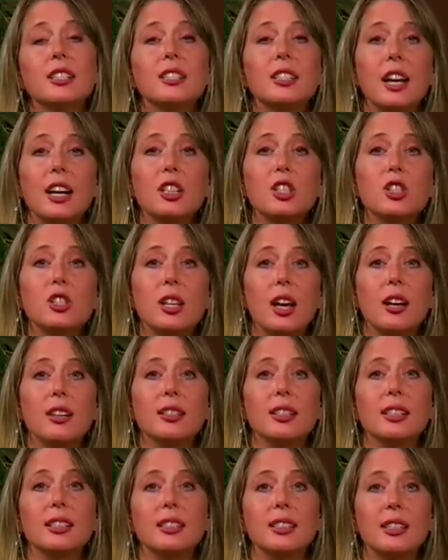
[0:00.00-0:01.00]
Such
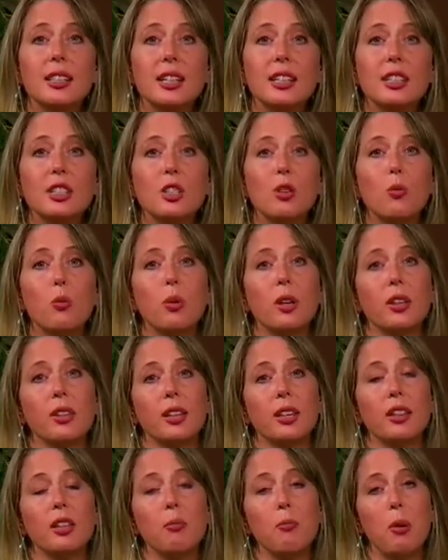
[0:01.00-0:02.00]
cells exist
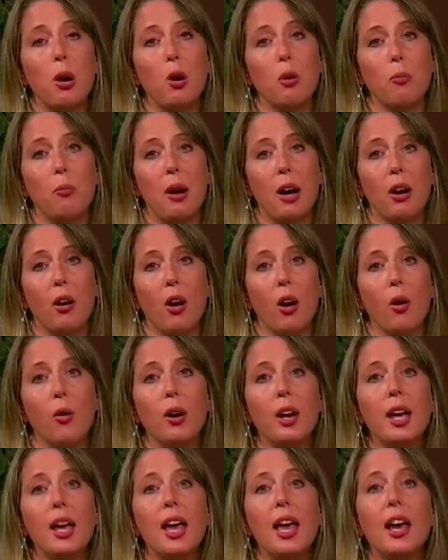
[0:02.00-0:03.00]
within the bone
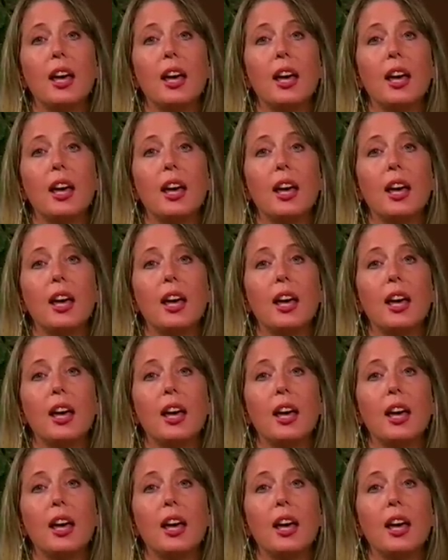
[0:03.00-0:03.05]
marrow